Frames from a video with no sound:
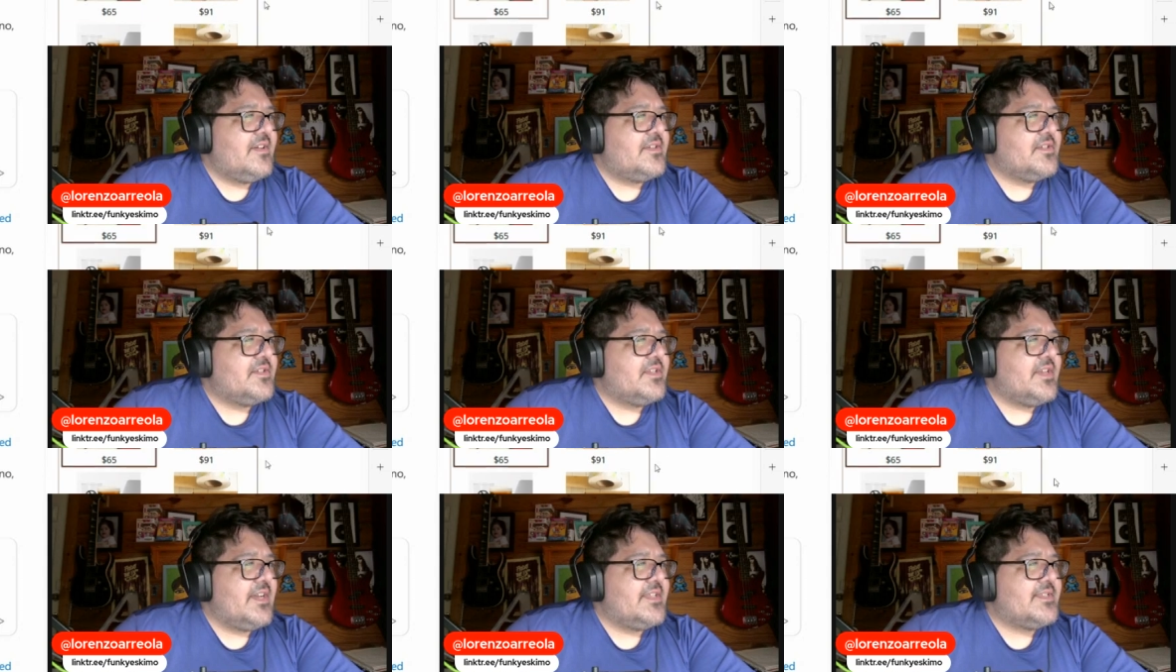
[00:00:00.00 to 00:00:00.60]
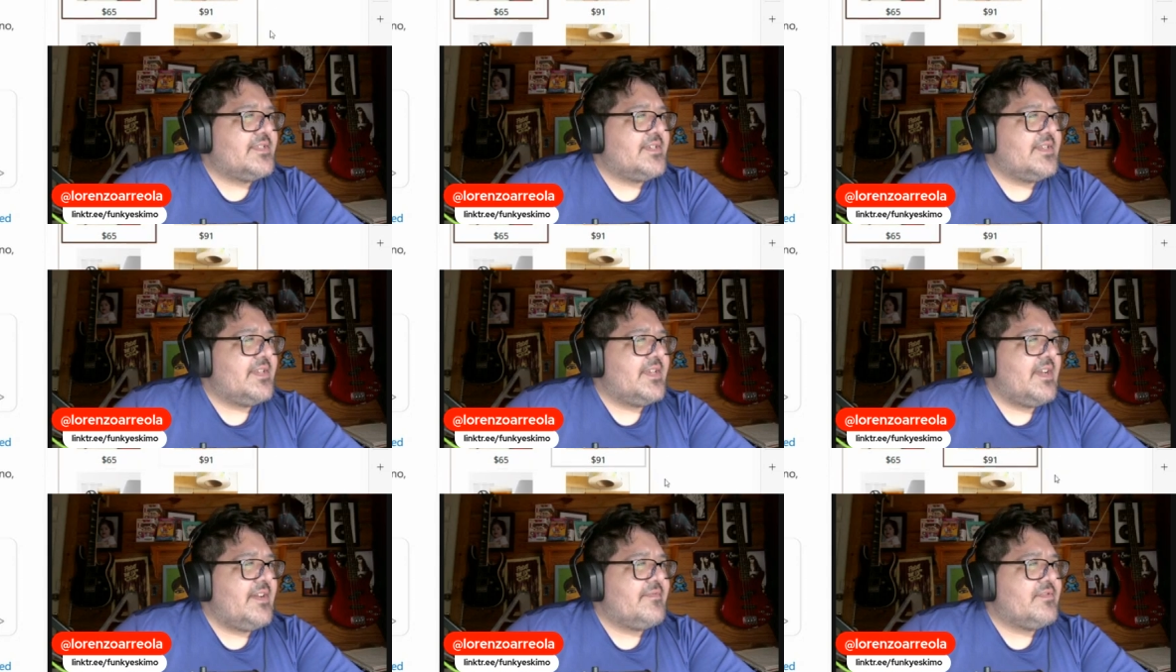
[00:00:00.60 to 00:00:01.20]
She died
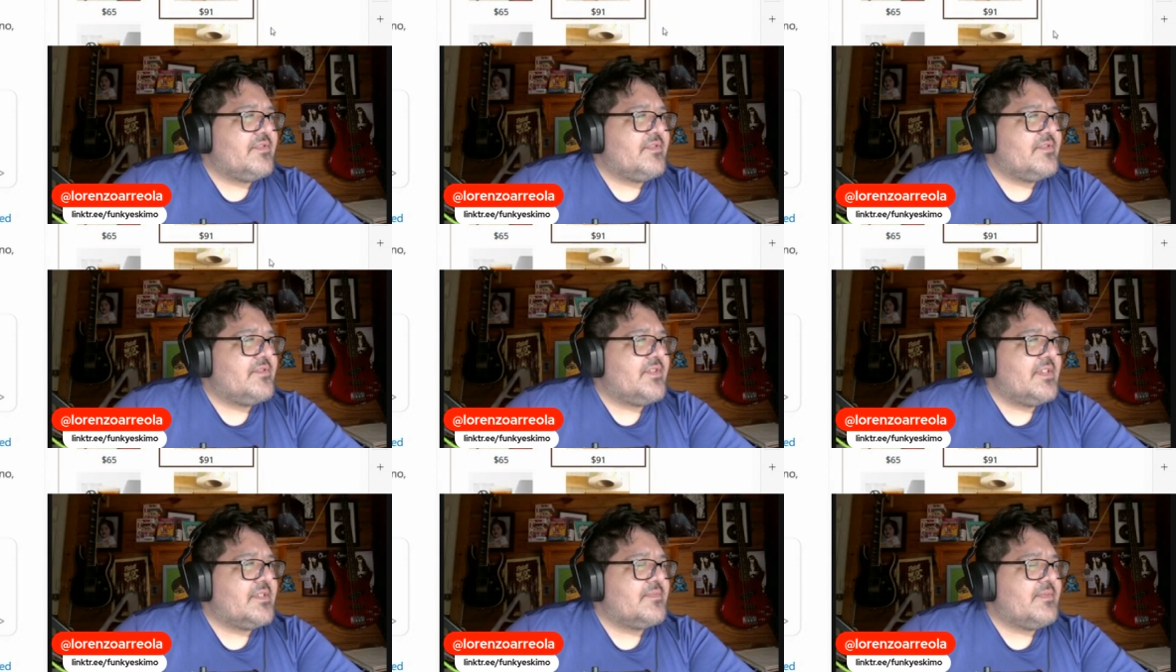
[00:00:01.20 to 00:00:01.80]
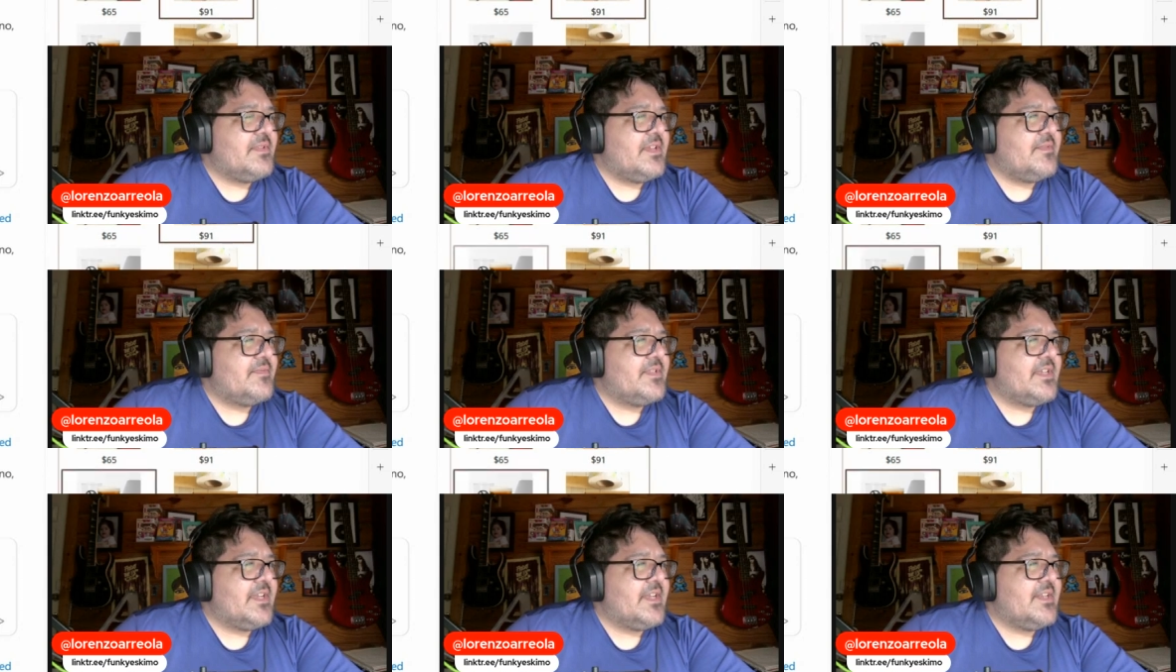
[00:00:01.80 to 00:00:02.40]
Sunday after her transplanted
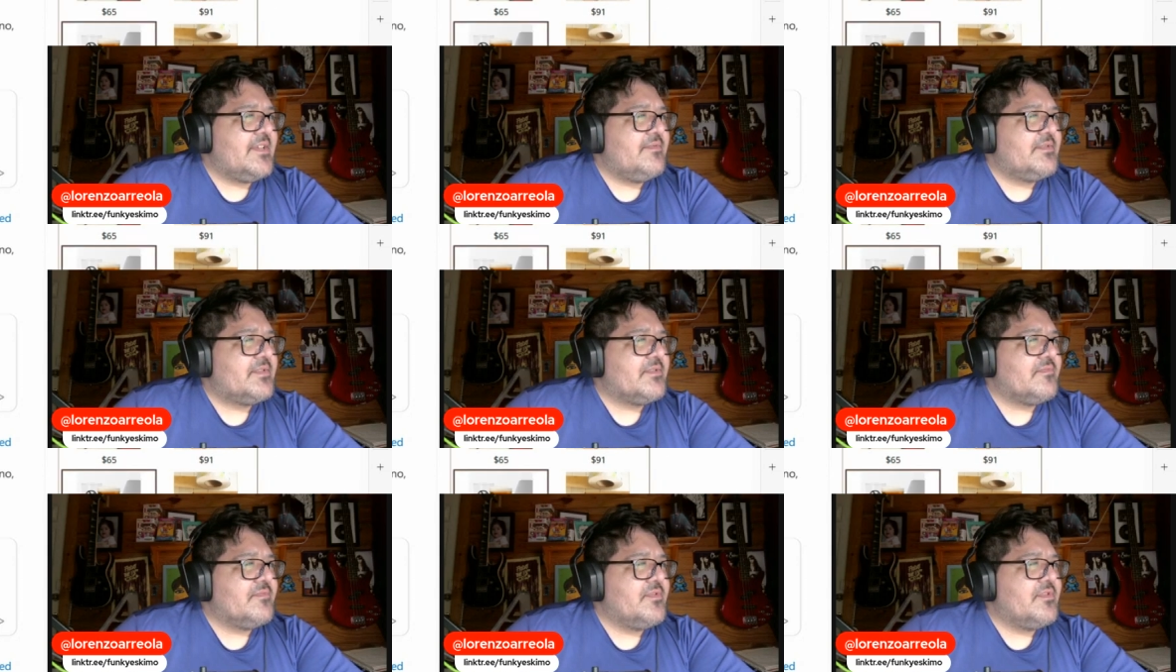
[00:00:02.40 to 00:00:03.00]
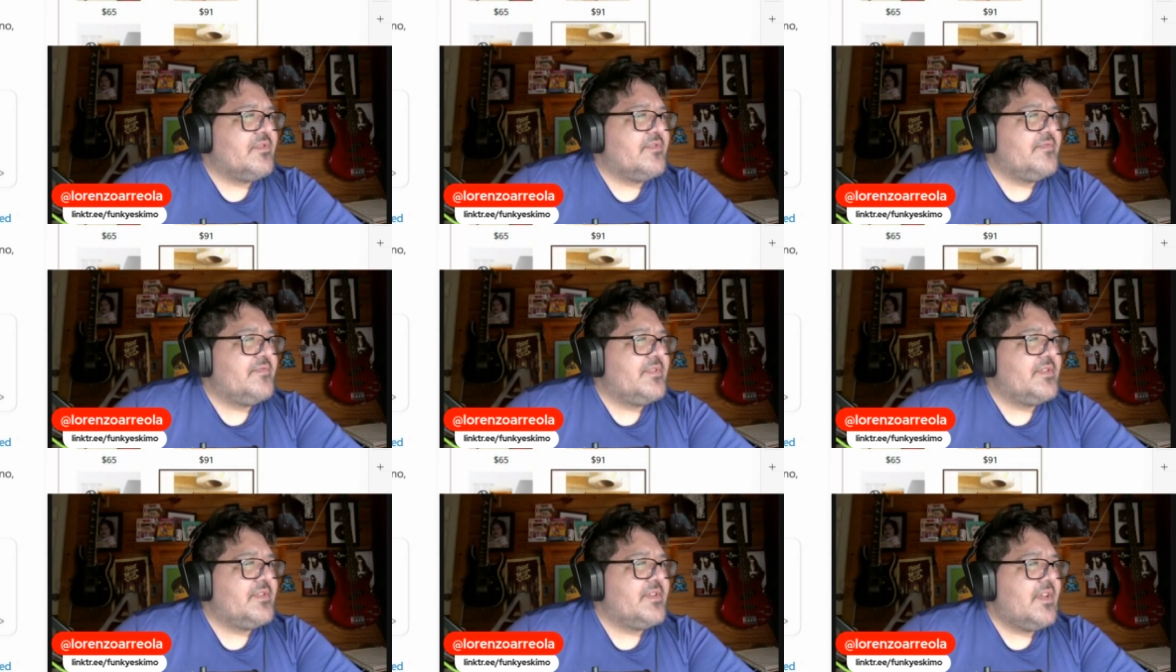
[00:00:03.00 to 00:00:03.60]
kidney was removed
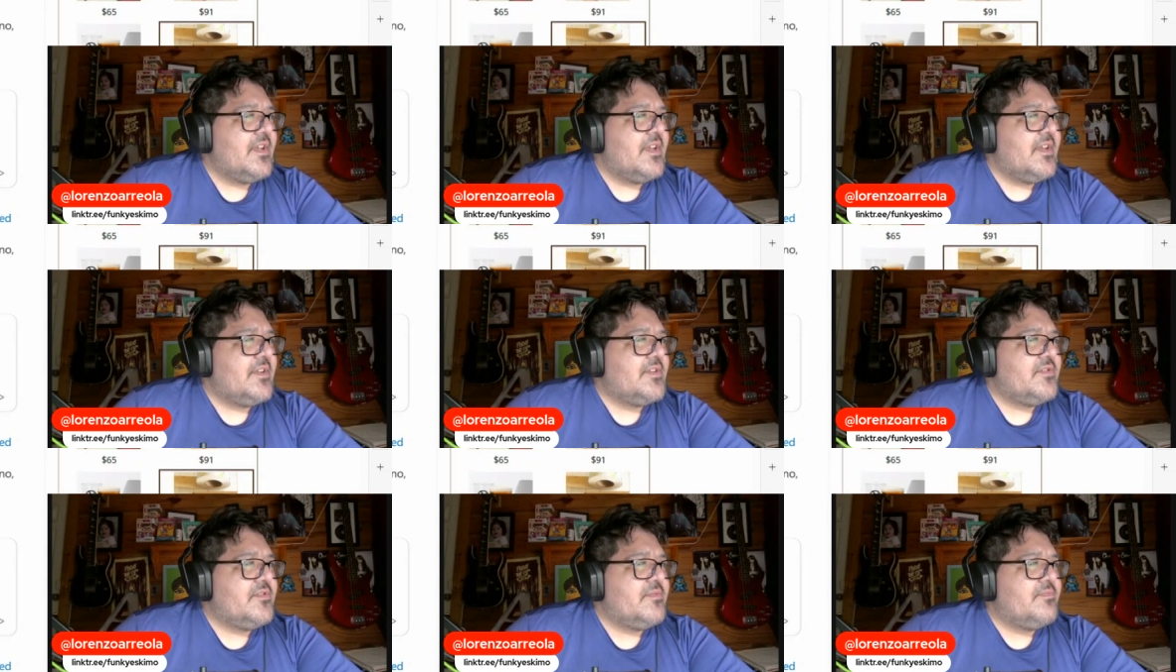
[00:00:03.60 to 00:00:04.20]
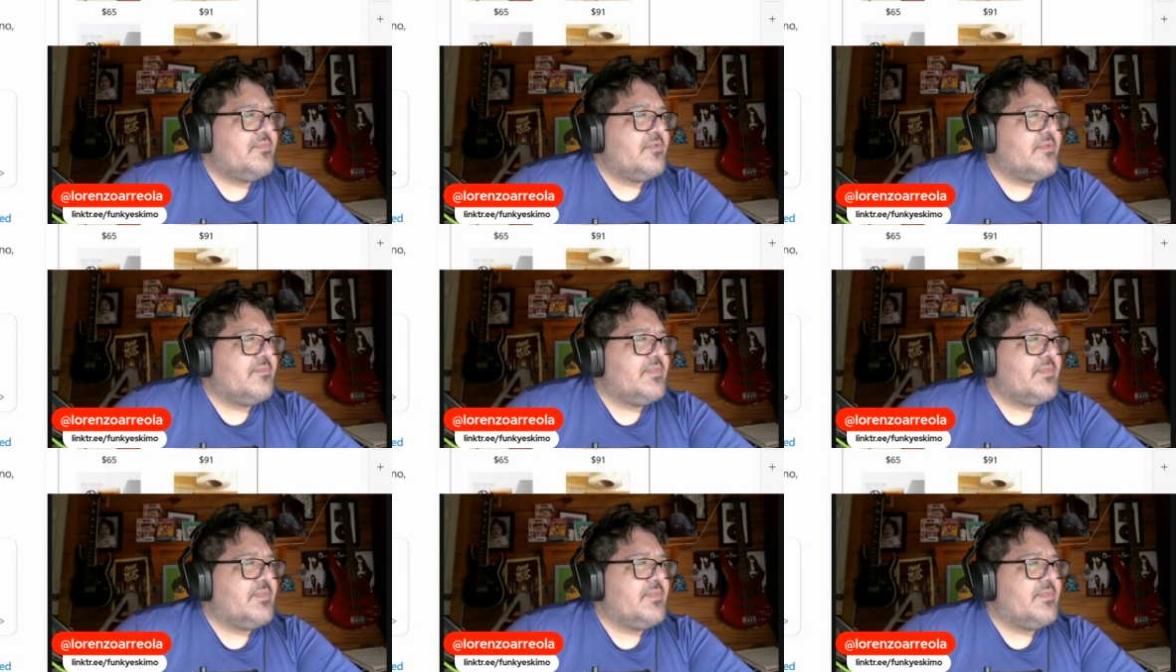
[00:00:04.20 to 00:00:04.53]
due to poor